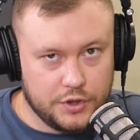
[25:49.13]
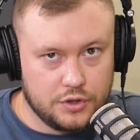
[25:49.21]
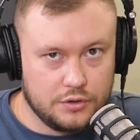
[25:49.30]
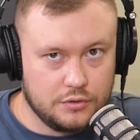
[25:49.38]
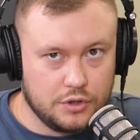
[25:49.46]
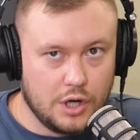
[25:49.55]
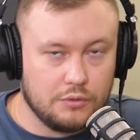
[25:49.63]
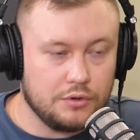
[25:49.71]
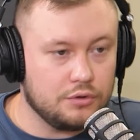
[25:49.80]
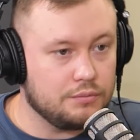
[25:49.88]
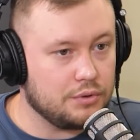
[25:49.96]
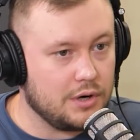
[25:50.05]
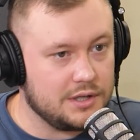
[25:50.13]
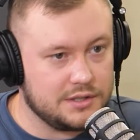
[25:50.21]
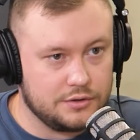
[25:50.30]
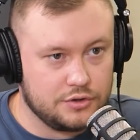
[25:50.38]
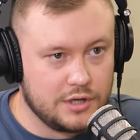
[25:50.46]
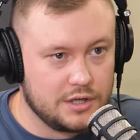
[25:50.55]
So going through
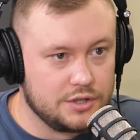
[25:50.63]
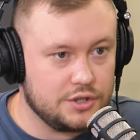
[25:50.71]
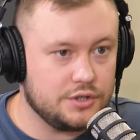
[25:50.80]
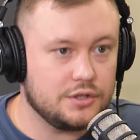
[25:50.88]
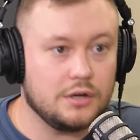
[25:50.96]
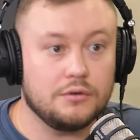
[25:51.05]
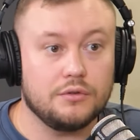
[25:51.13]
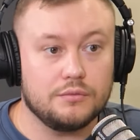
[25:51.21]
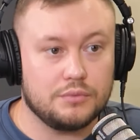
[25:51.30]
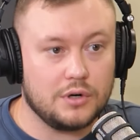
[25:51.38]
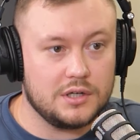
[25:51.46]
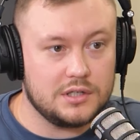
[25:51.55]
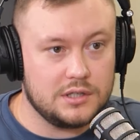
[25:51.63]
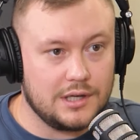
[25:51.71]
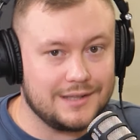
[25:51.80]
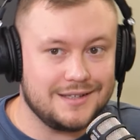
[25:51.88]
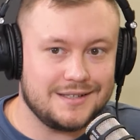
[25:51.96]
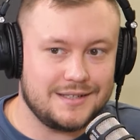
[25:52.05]
pricing strategies, going through pricing,
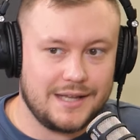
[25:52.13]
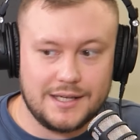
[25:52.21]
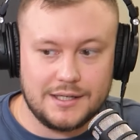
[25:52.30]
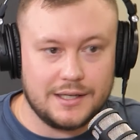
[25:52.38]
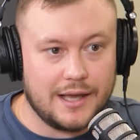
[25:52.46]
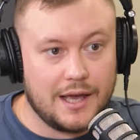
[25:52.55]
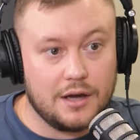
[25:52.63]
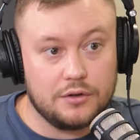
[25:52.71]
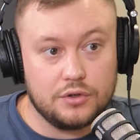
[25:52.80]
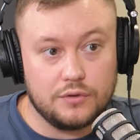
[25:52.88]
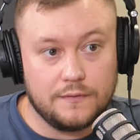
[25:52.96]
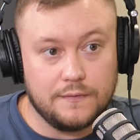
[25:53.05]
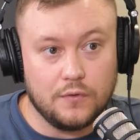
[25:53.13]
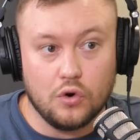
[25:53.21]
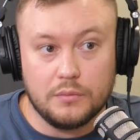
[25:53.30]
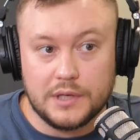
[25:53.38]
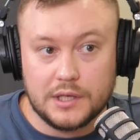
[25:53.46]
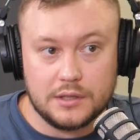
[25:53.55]
understanding how you're
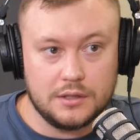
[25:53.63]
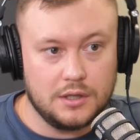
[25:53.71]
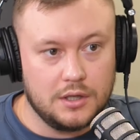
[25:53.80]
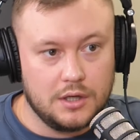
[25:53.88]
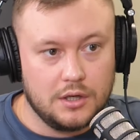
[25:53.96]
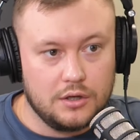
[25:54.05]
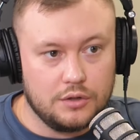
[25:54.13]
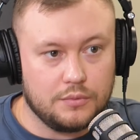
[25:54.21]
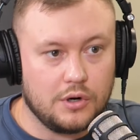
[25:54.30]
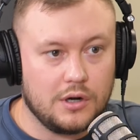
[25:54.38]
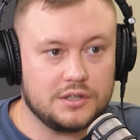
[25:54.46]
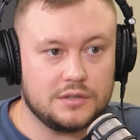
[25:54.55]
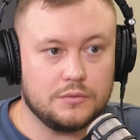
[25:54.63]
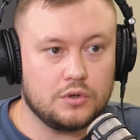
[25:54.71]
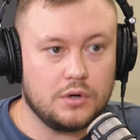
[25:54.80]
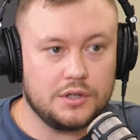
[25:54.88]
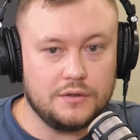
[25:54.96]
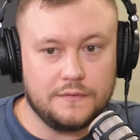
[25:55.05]
forming your pricing
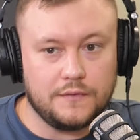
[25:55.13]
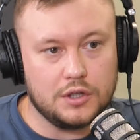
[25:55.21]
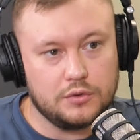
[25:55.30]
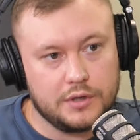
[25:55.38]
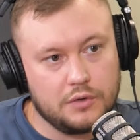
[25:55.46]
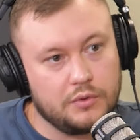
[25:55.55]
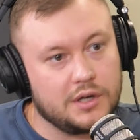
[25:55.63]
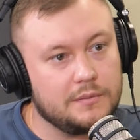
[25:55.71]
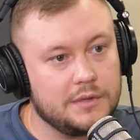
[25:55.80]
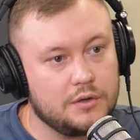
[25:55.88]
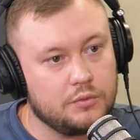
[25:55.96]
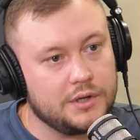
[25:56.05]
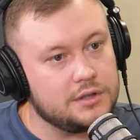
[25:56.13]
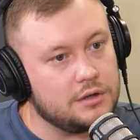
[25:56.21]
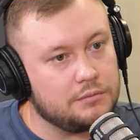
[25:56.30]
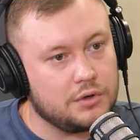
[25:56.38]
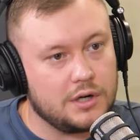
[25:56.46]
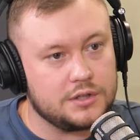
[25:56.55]
model. Are you following a recommended
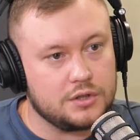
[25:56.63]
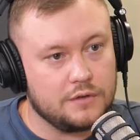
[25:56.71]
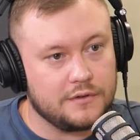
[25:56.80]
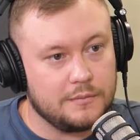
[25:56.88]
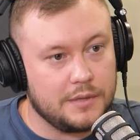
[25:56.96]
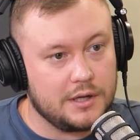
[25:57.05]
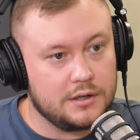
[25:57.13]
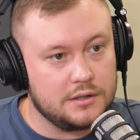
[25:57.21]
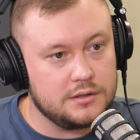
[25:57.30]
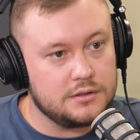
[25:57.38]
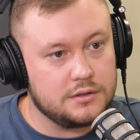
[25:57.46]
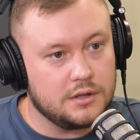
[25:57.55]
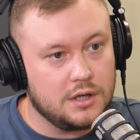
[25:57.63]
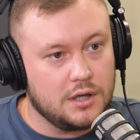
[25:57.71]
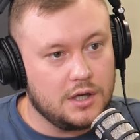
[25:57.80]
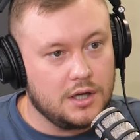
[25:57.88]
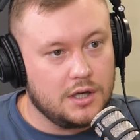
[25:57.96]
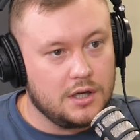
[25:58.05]
retail price of competitors
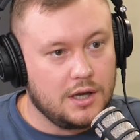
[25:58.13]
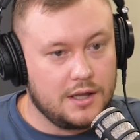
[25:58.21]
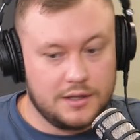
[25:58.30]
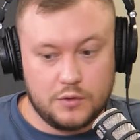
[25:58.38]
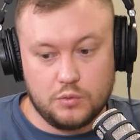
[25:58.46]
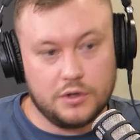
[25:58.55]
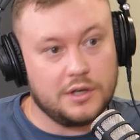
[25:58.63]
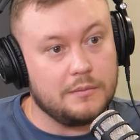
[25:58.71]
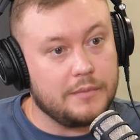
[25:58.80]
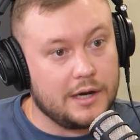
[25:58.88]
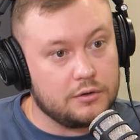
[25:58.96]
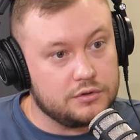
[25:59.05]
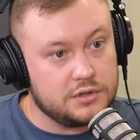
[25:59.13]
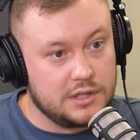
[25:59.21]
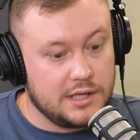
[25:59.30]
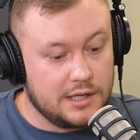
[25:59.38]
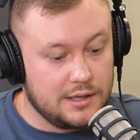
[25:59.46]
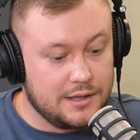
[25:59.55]
and then working backwards to
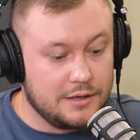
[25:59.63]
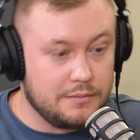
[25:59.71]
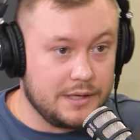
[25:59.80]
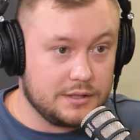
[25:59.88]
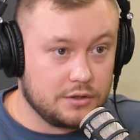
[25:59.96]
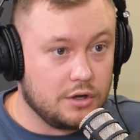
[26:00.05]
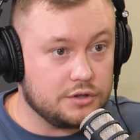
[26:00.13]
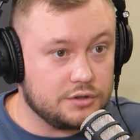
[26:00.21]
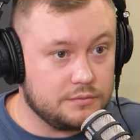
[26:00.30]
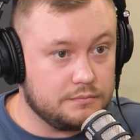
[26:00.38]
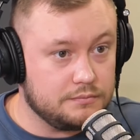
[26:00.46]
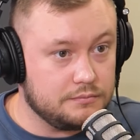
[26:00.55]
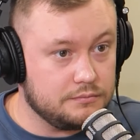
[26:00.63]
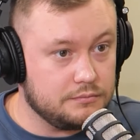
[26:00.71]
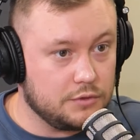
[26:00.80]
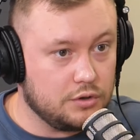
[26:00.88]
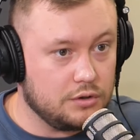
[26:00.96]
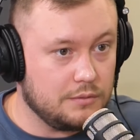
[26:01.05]
get the best cost,
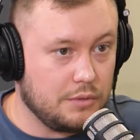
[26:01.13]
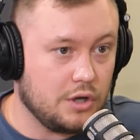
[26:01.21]
call it